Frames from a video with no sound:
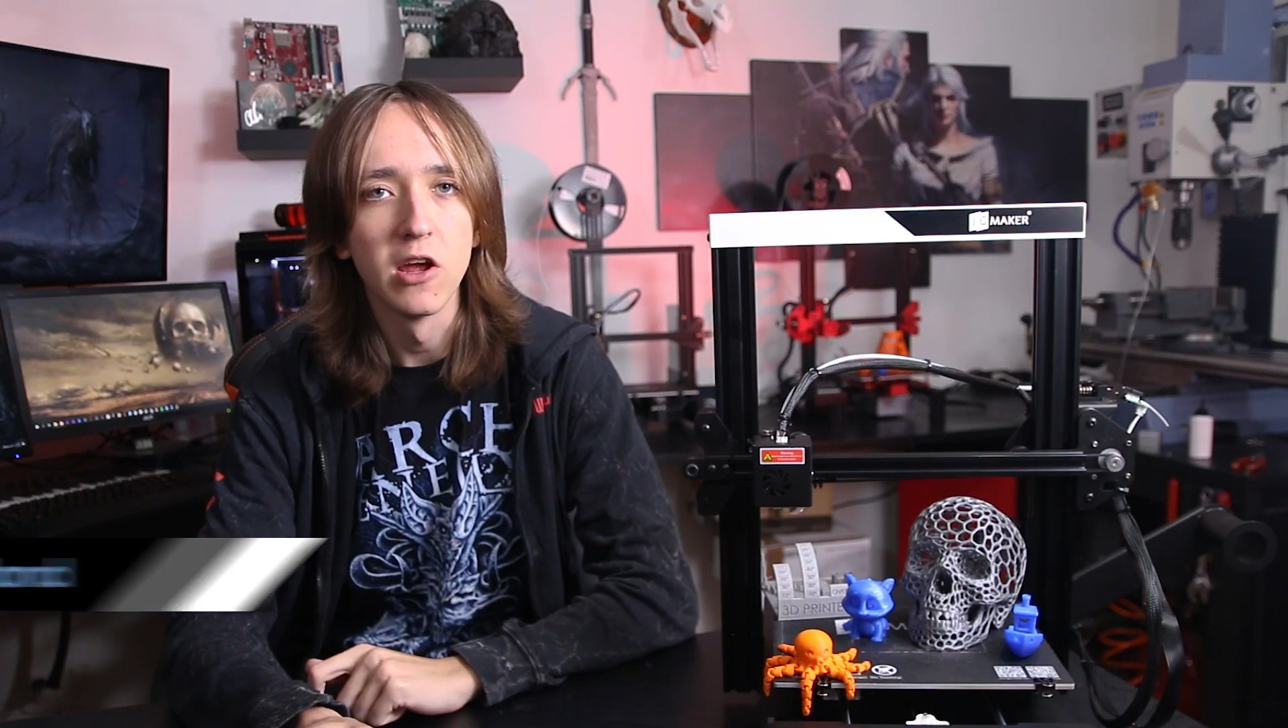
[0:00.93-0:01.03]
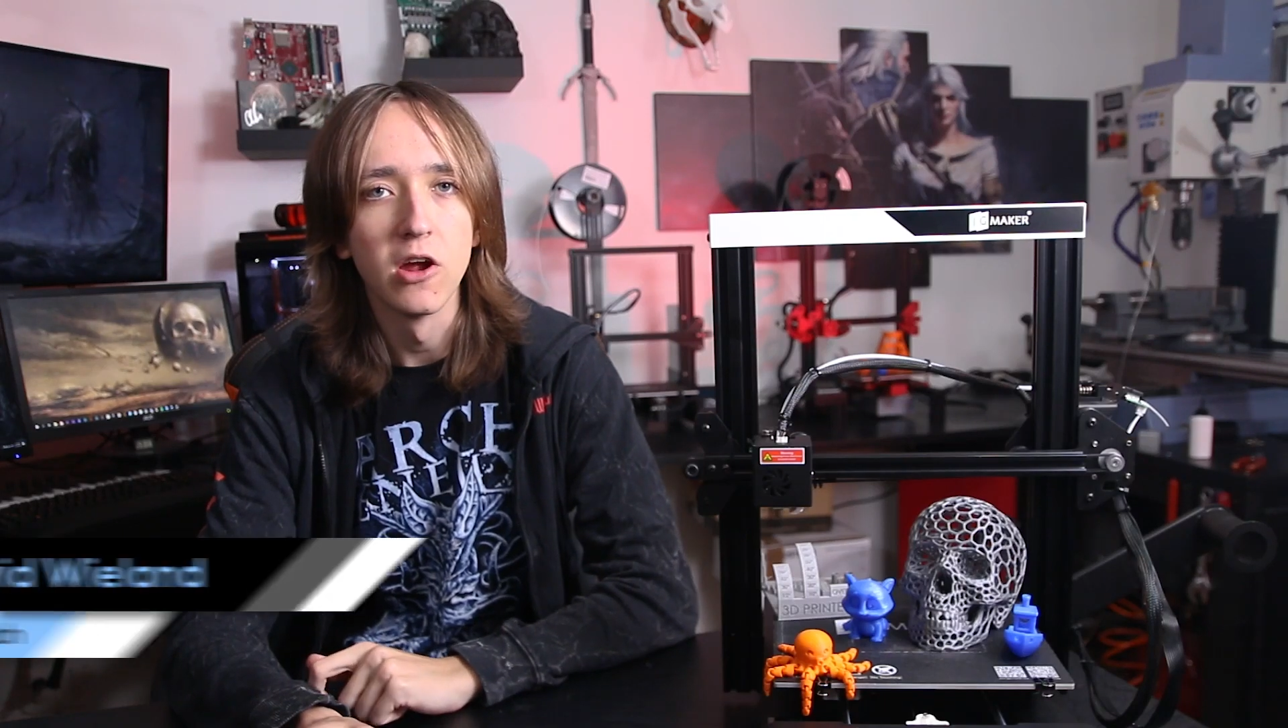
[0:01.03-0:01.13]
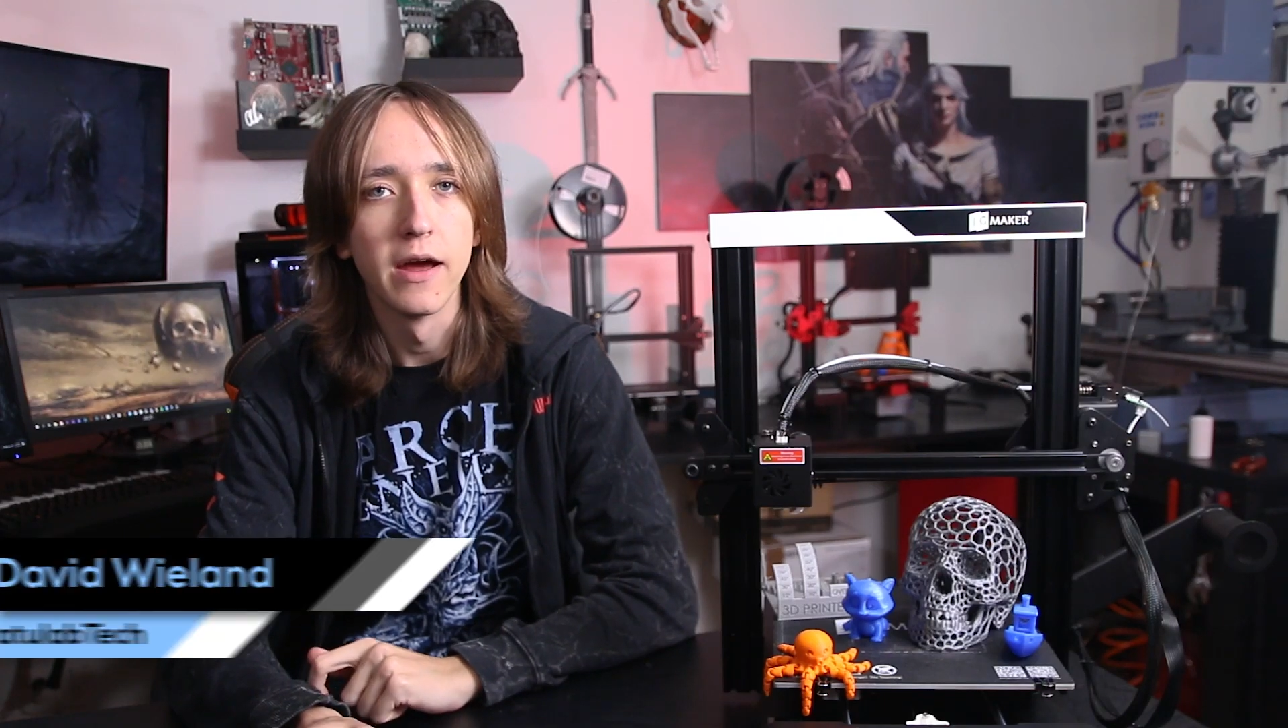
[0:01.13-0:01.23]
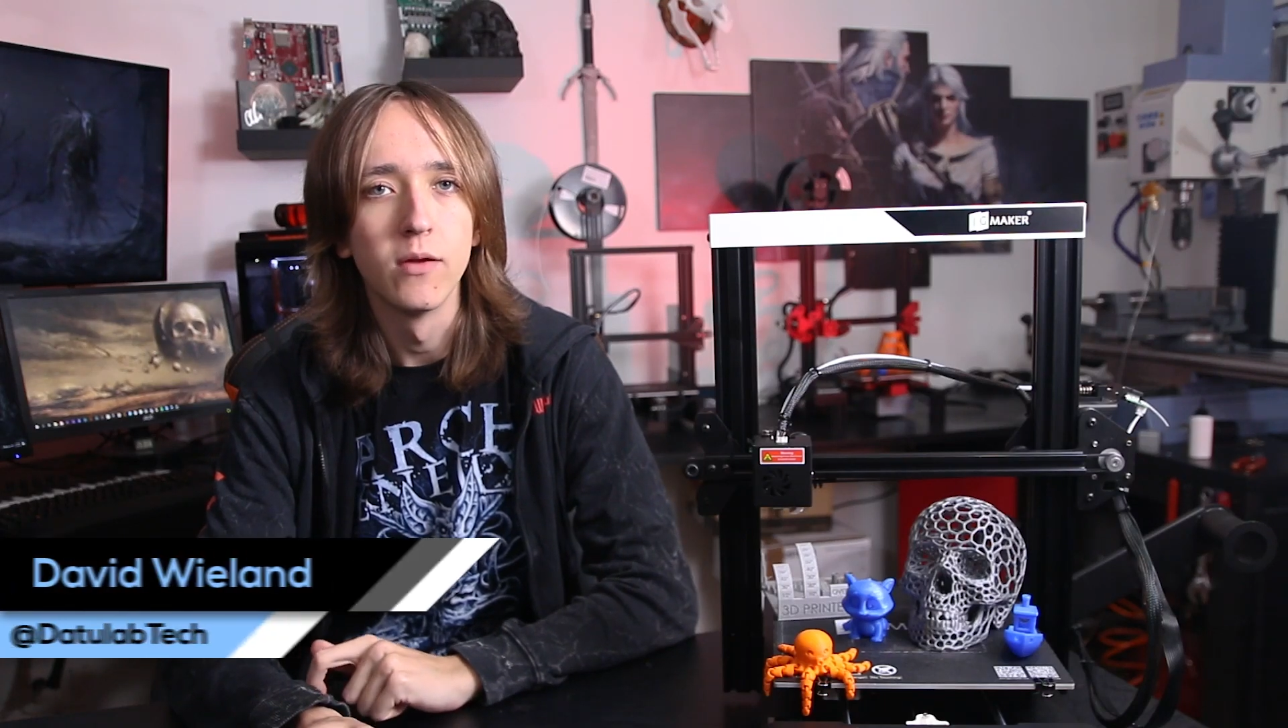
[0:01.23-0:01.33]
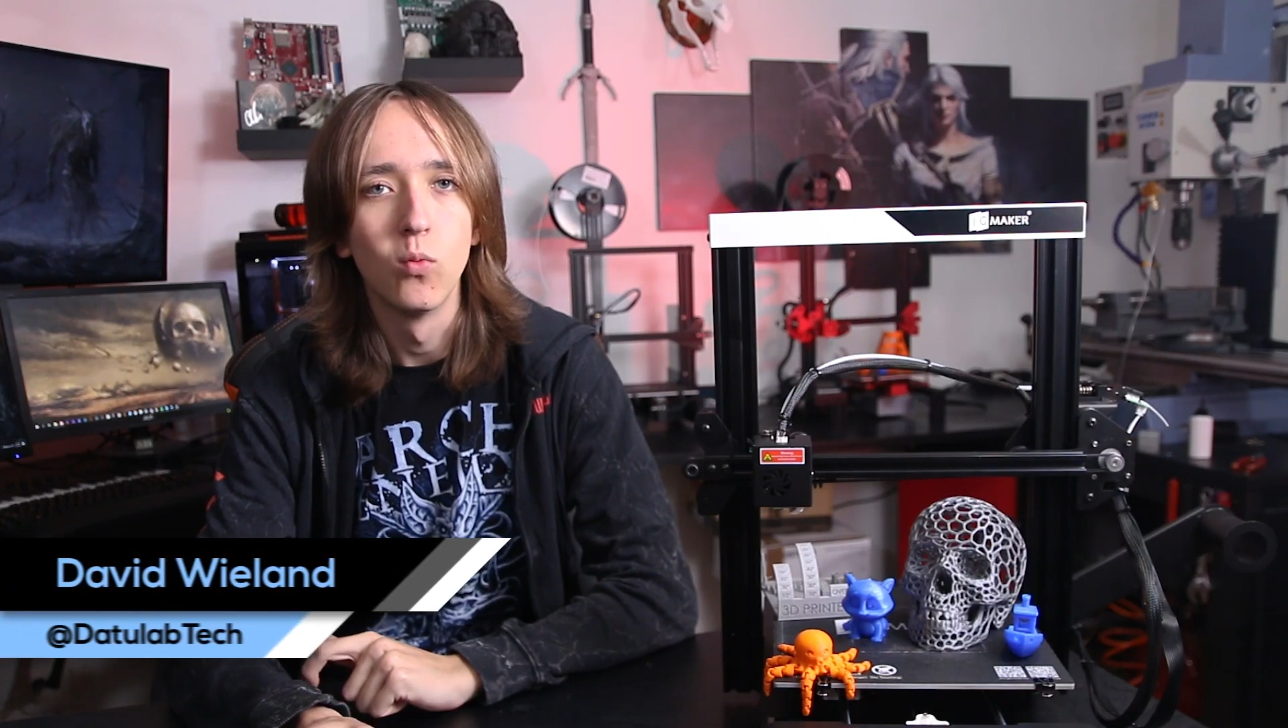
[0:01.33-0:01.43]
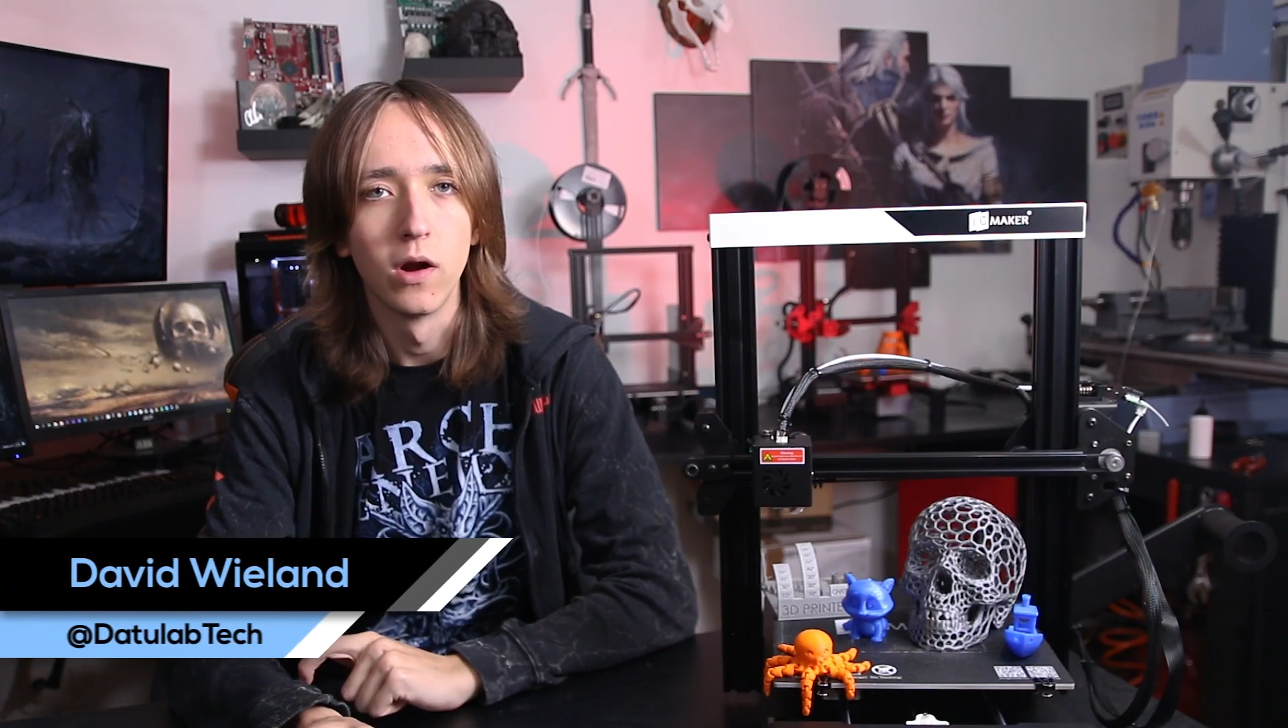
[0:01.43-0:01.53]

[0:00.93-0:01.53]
here and